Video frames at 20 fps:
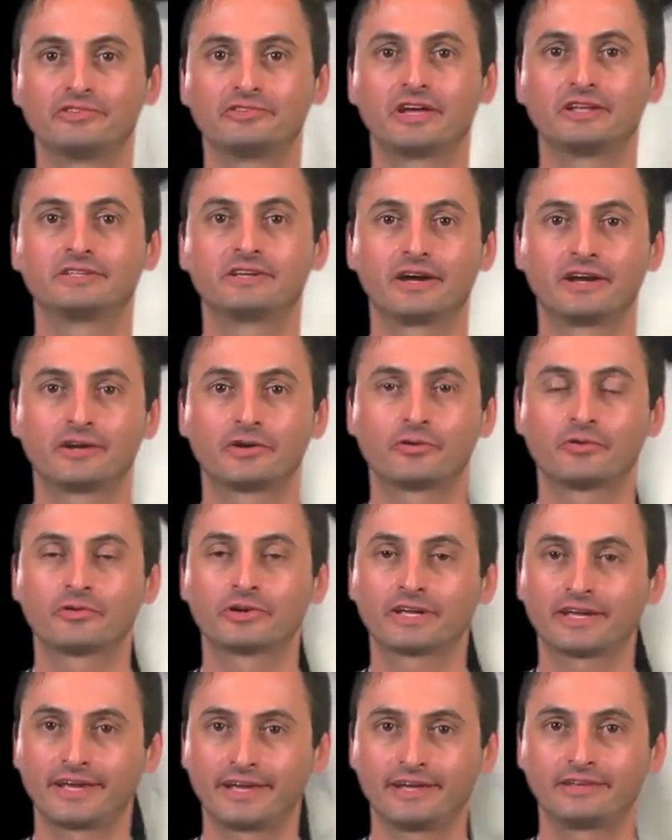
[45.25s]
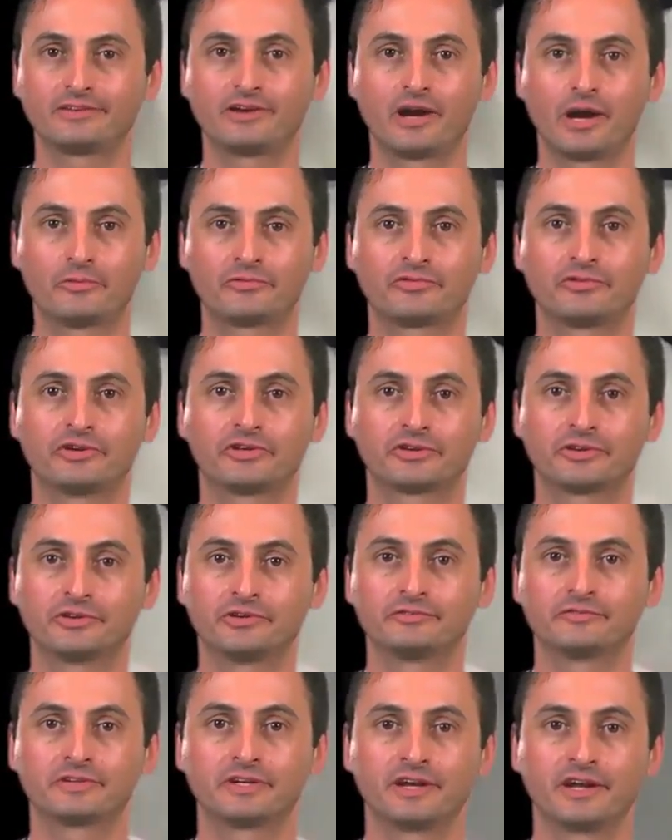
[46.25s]
is that GuttaCore can't obturate
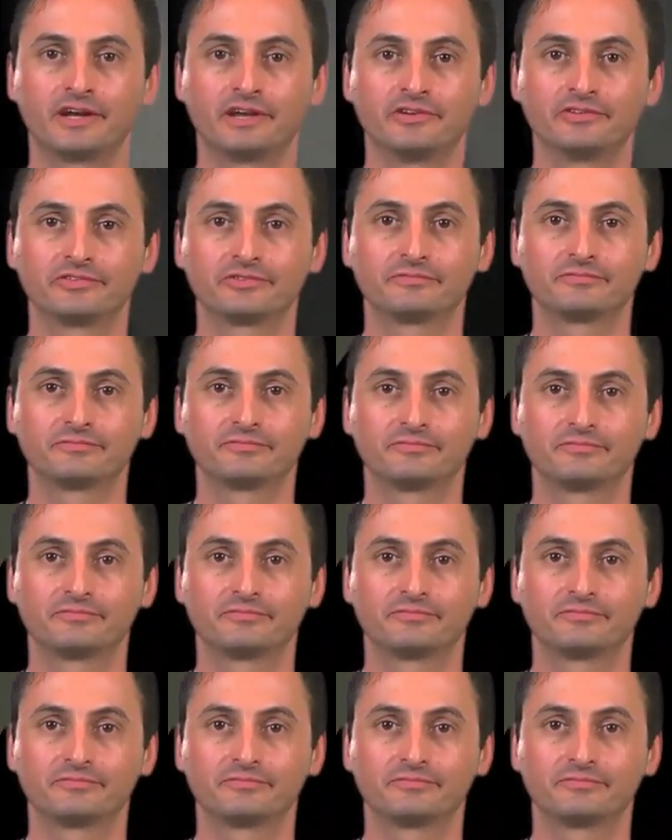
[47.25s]
curved canals.